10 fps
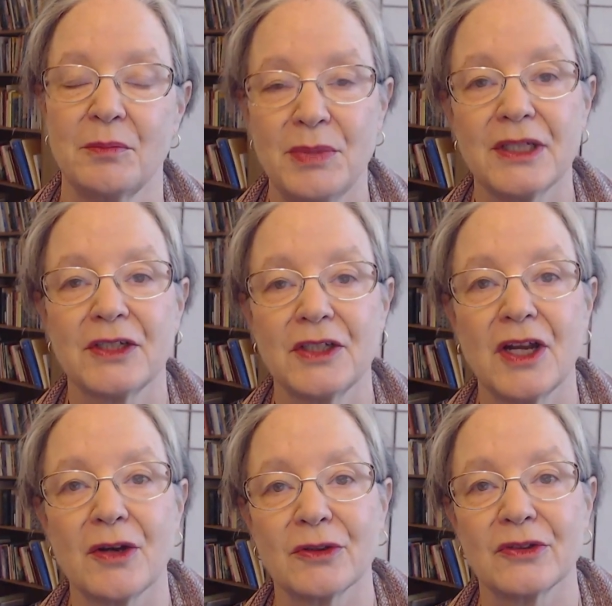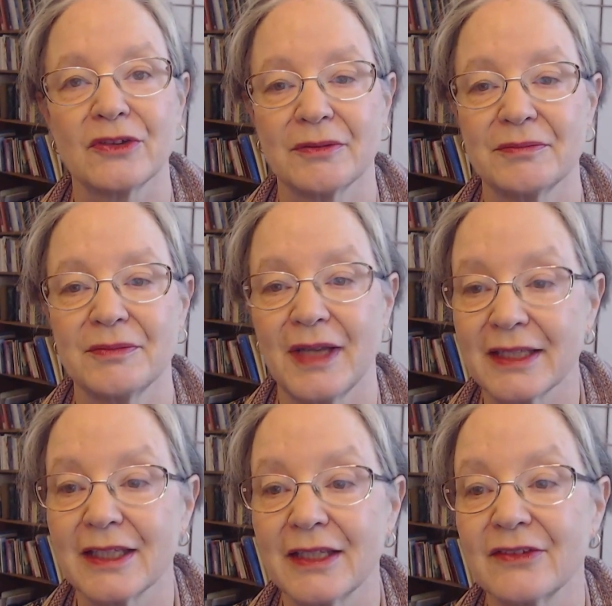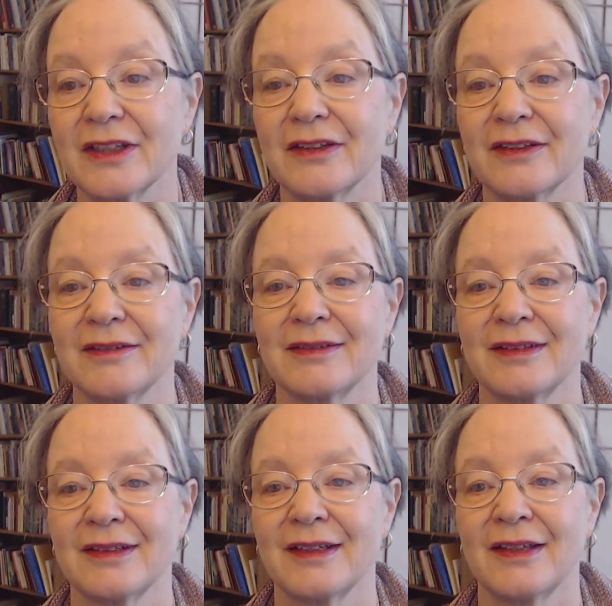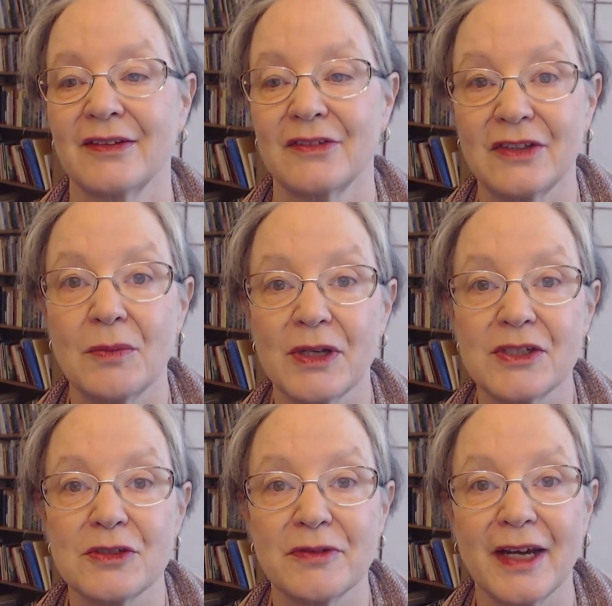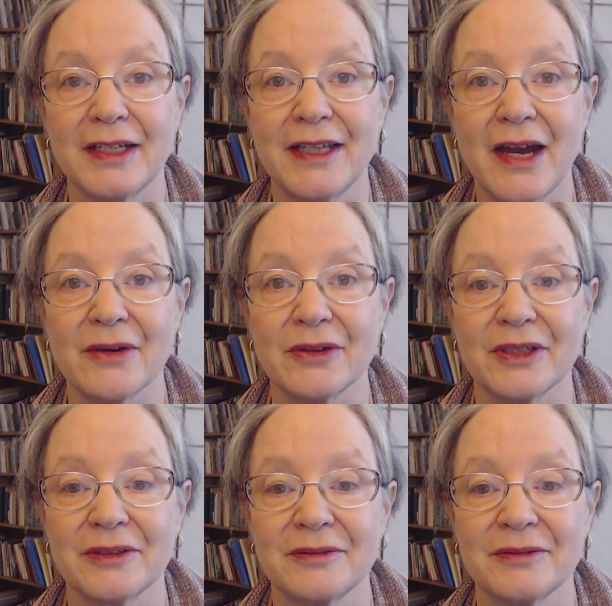Be a good host and listen. See what you find out.